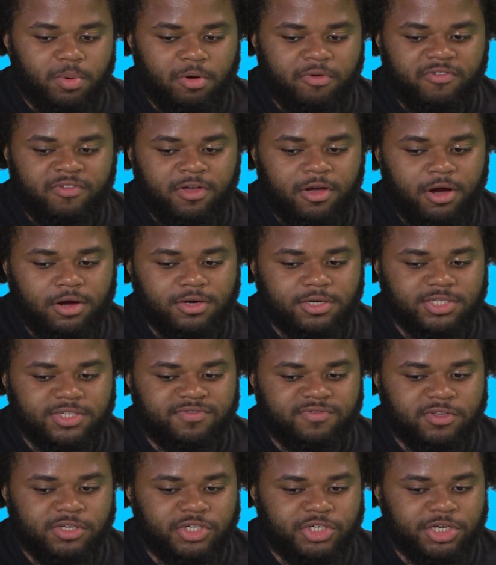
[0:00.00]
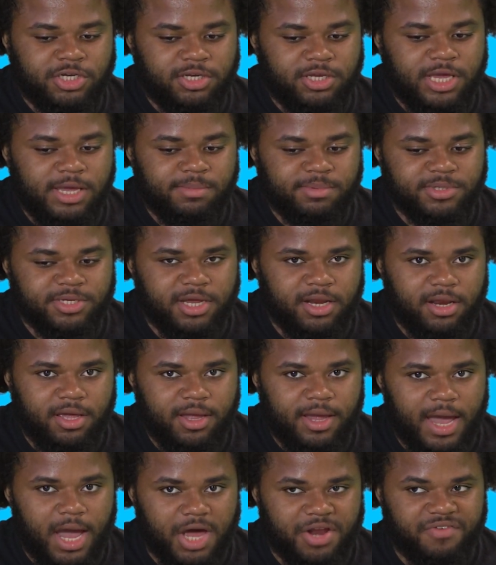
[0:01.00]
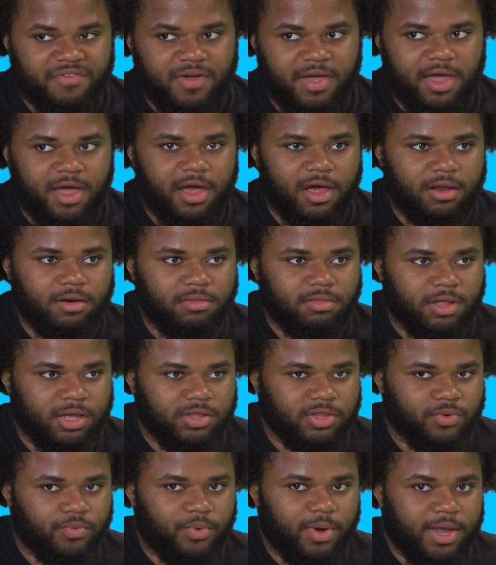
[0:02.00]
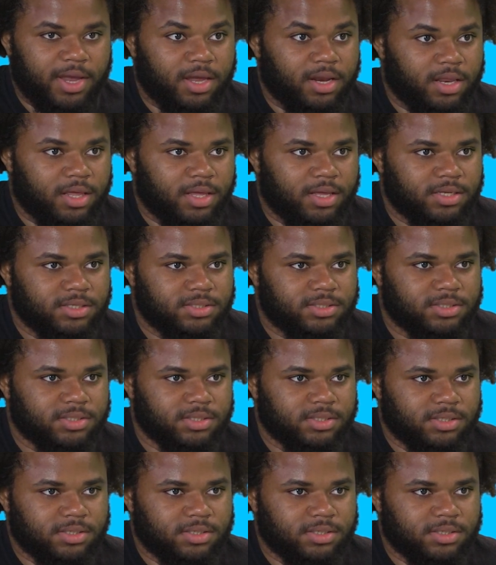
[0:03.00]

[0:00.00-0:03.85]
perfectly honest, if this shit keeps getting out of hand, like the way it is,